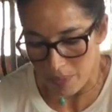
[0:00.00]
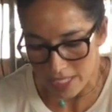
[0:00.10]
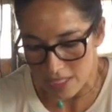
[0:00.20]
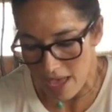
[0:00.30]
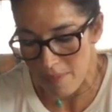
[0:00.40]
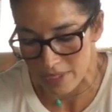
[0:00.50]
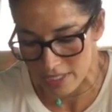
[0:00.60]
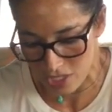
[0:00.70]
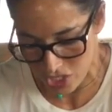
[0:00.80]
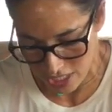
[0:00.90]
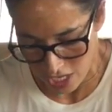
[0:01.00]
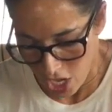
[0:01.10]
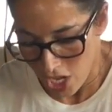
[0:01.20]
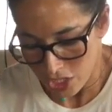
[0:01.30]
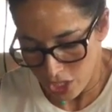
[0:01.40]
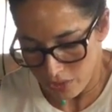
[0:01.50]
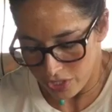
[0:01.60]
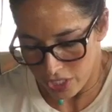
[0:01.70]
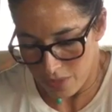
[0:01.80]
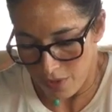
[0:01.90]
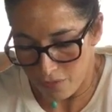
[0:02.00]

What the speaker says: into that position. Toes are gonna be